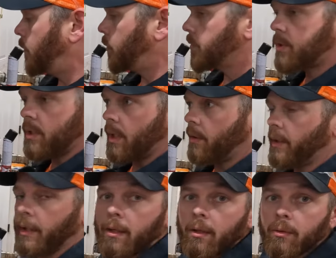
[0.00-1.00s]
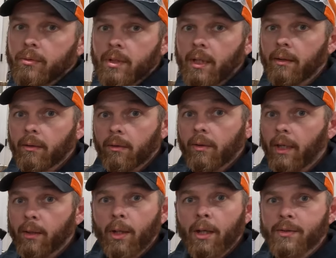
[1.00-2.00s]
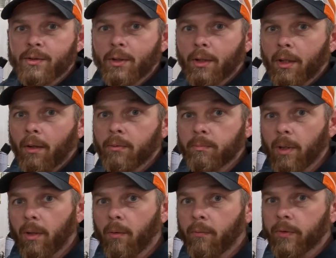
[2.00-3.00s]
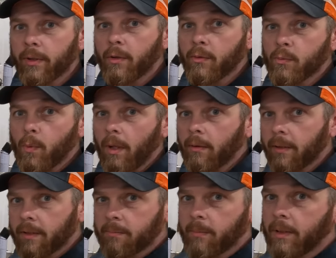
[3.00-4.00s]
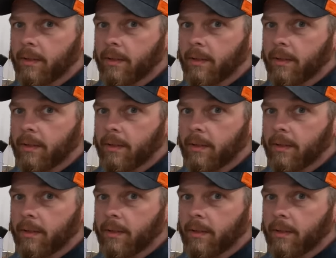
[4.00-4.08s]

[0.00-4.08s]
we'll see how that goes. I don't know. I don't know how this is going to go, but hopefully it goes well. That's my